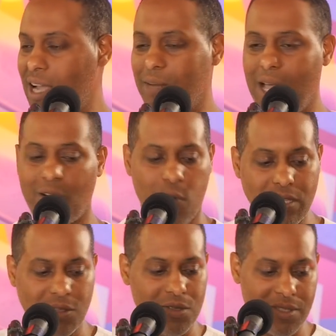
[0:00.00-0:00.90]
talking about
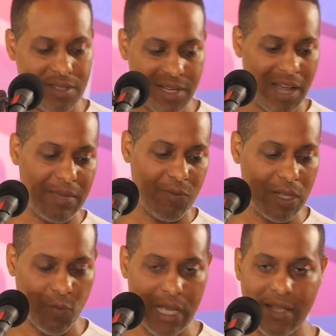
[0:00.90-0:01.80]
crystals and shit. I
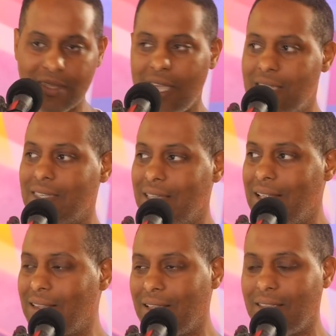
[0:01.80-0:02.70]
mean, it's, it's,
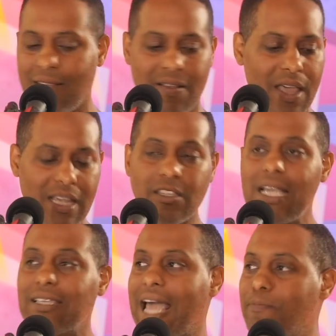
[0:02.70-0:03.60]
it's these,
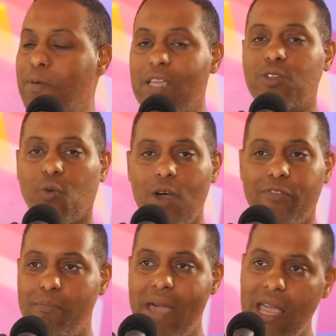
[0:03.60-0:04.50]
these are the kind of people that used to
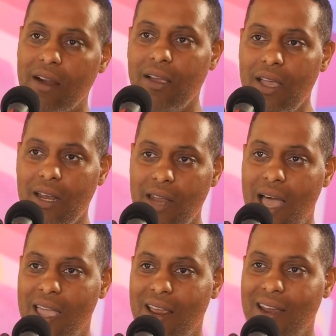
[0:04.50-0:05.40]
run for mayor.
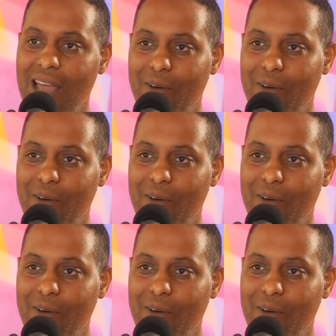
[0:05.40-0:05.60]
Now, you know, that...